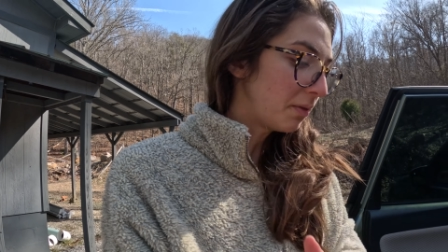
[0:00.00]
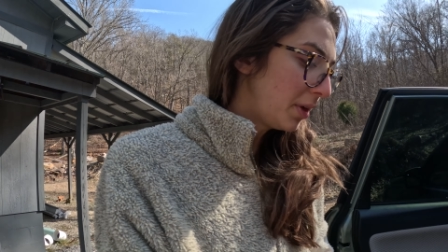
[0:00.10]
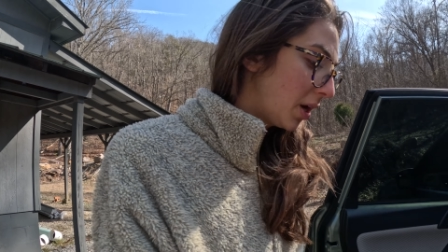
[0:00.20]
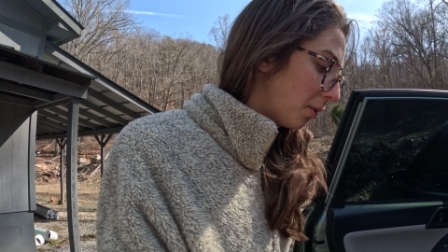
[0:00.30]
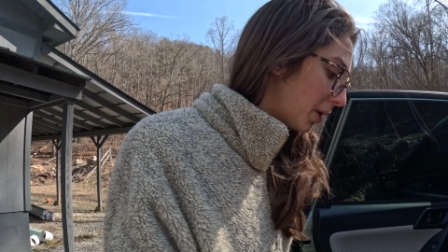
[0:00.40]

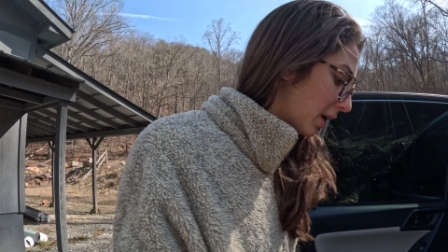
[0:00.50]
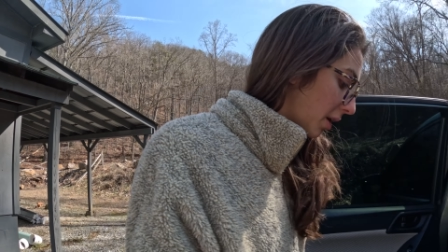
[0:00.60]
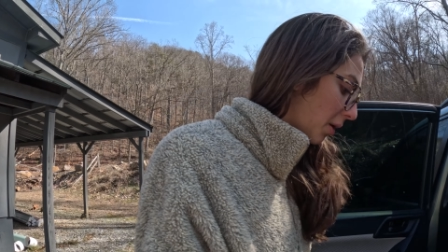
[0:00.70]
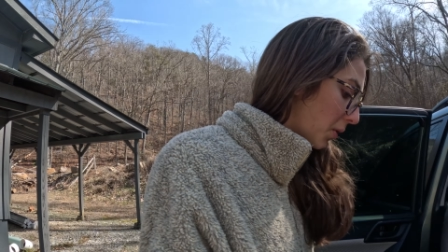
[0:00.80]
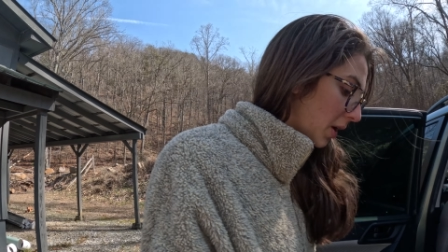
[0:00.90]
figure out what
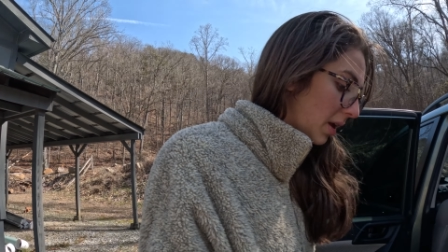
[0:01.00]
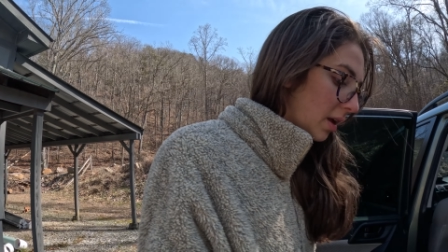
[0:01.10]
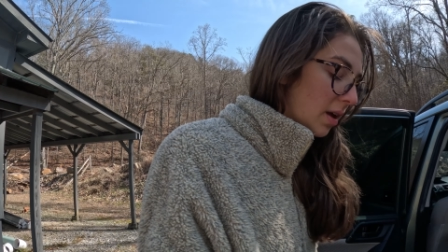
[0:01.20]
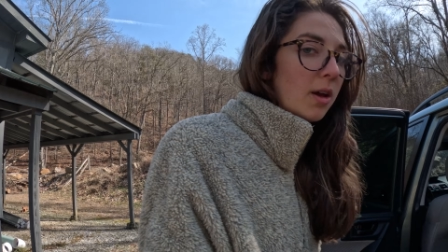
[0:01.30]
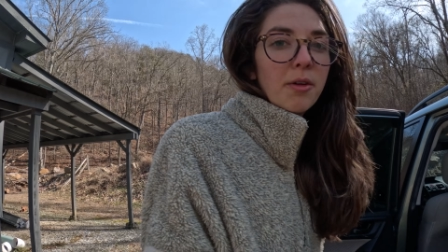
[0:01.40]
color I want.
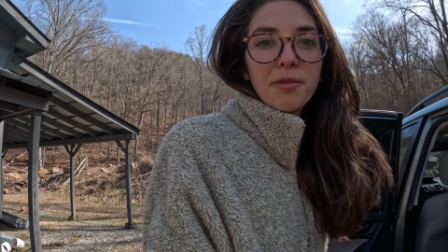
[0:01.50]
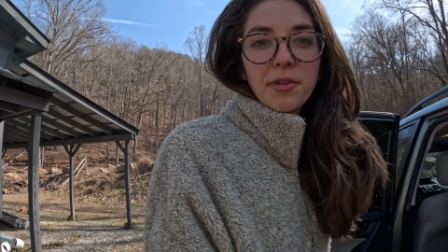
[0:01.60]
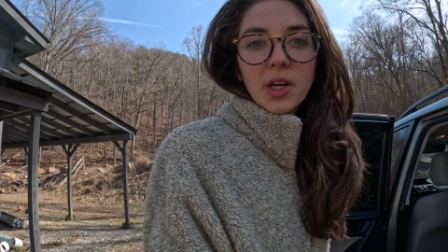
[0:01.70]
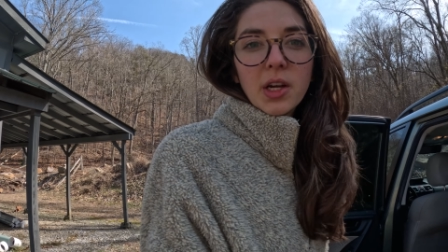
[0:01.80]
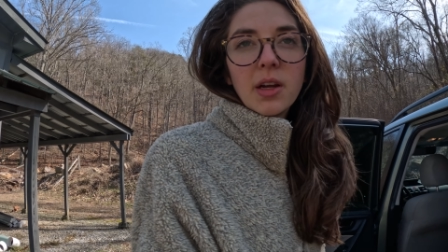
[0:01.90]

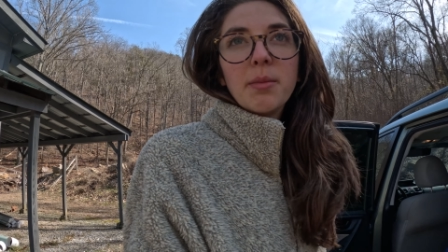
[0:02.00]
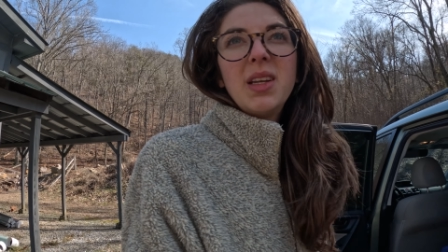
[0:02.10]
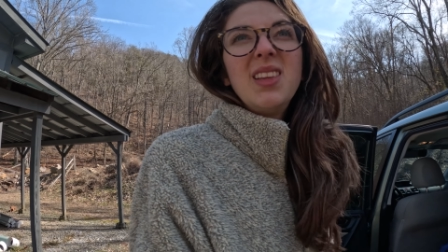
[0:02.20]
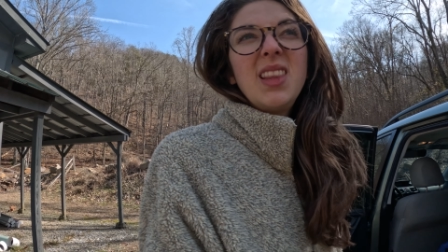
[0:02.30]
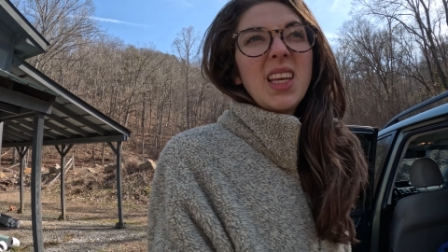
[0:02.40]

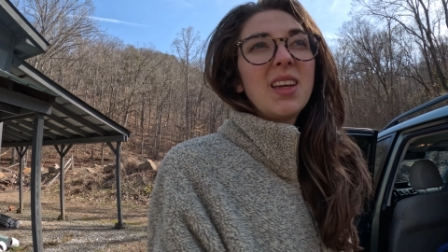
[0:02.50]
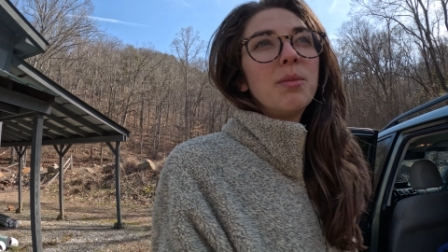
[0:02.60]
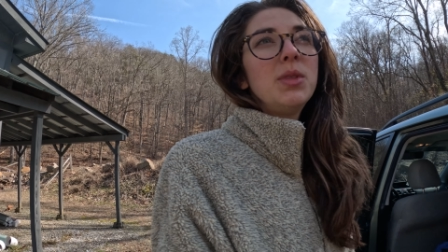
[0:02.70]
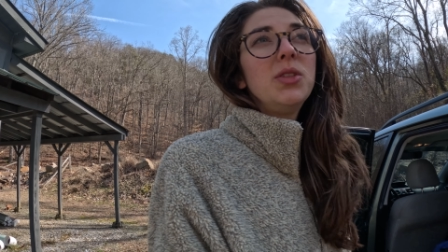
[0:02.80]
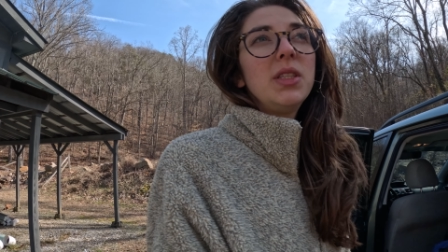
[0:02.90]
I think
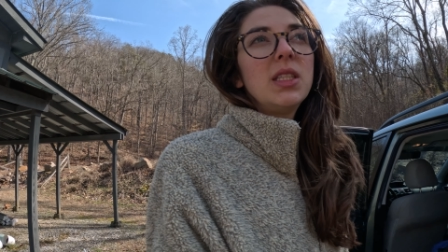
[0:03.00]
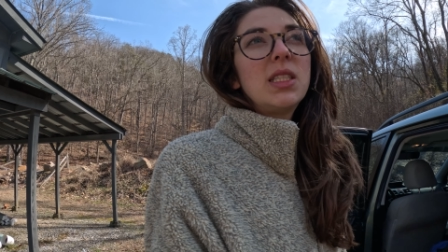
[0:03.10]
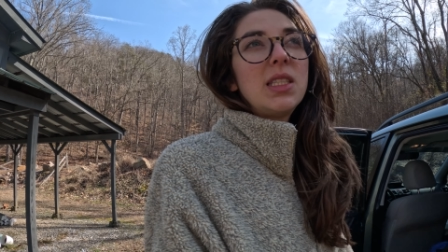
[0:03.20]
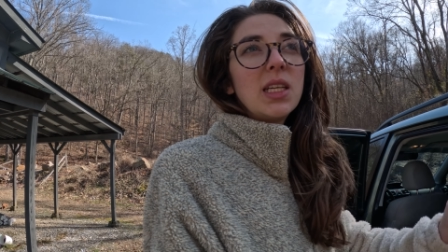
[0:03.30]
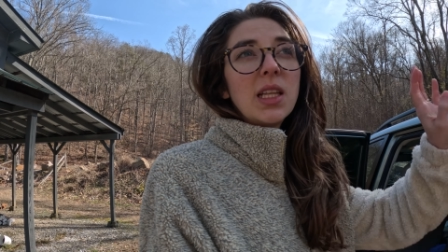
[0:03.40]
I'm doing the
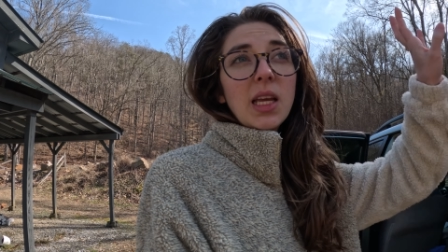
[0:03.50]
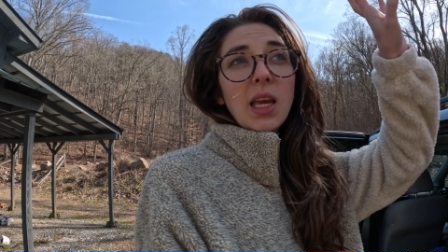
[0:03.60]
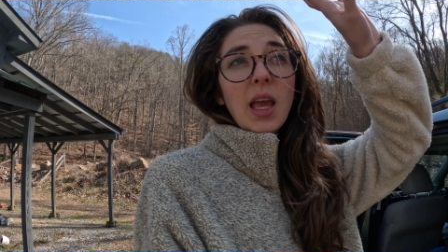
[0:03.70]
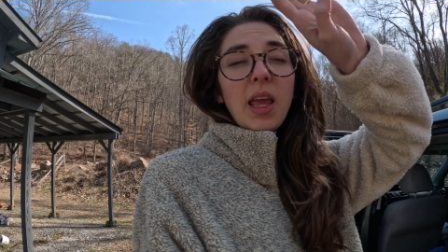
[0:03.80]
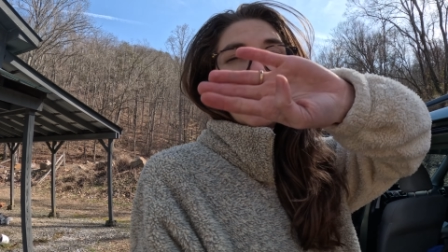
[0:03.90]
ceiling
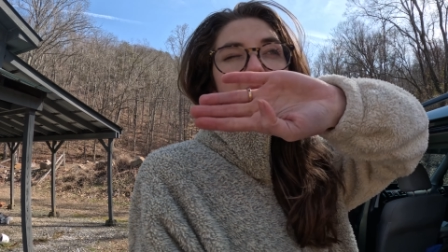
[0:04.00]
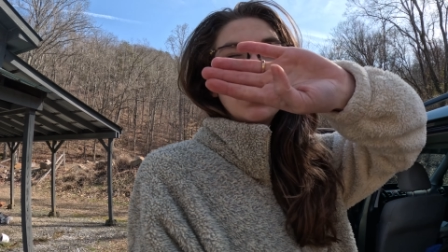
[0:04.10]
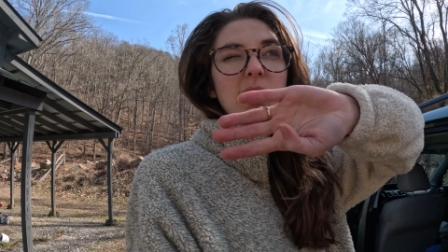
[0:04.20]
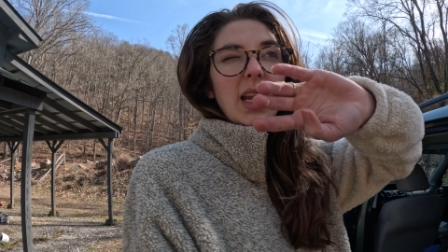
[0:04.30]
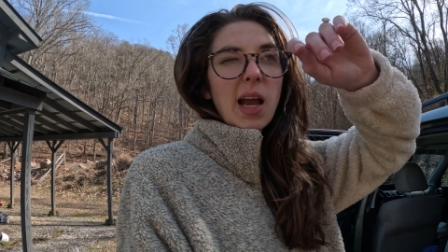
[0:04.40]

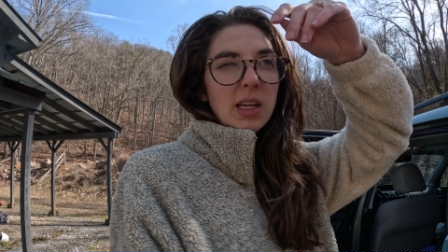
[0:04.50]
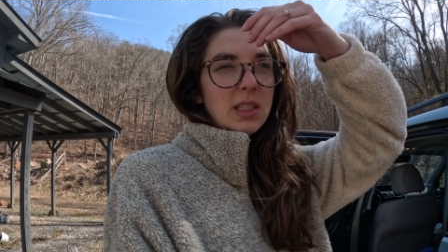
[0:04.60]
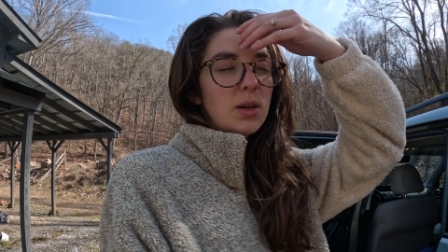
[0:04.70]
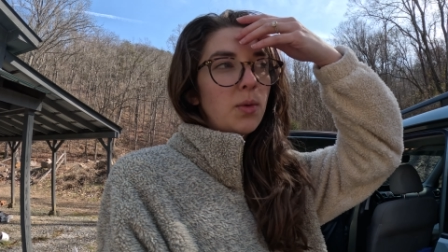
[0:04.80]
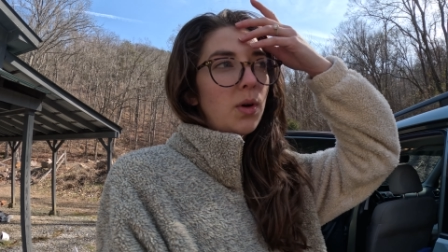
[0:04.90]
and an
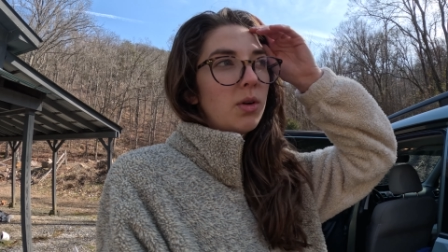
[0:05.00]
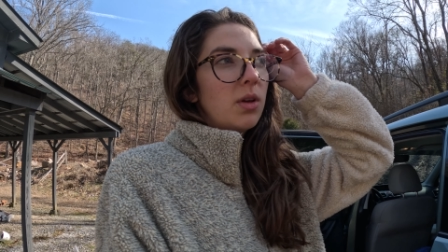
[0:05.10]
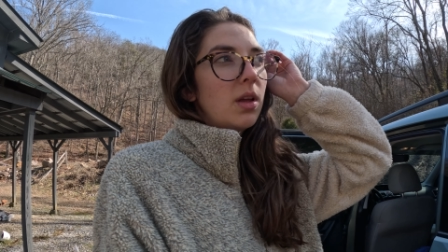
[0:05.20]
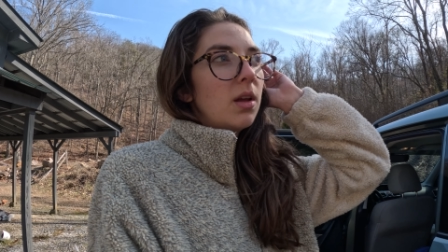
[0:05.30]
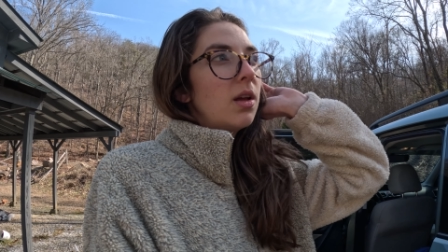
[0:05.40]
accent wall,
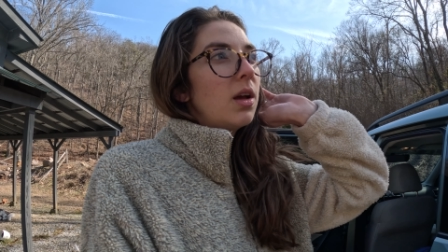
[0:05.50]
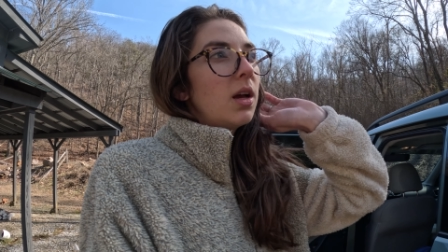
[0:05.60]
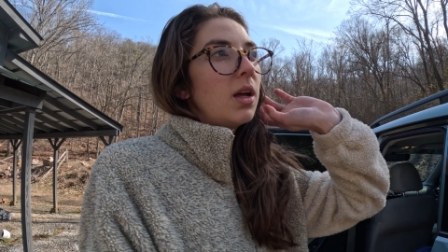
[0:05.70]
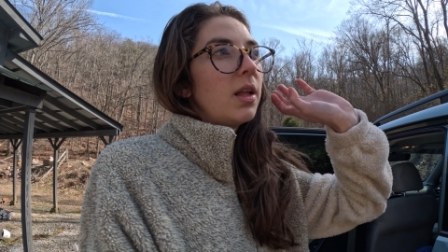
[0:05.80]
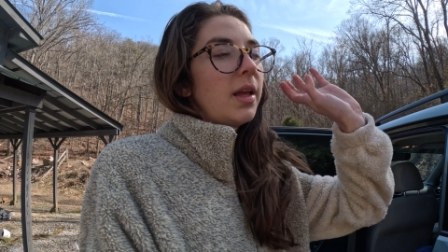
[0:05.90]

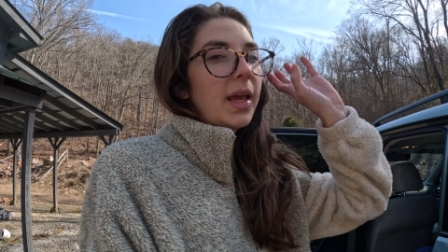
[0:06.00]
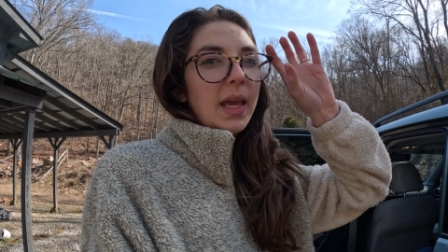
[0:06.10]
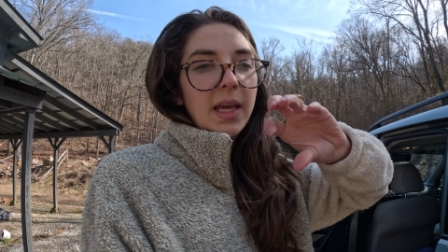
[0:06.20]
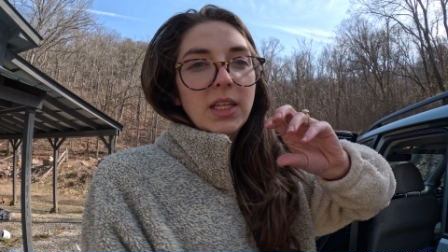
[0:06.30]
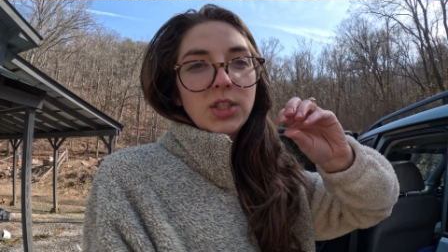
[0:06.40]
a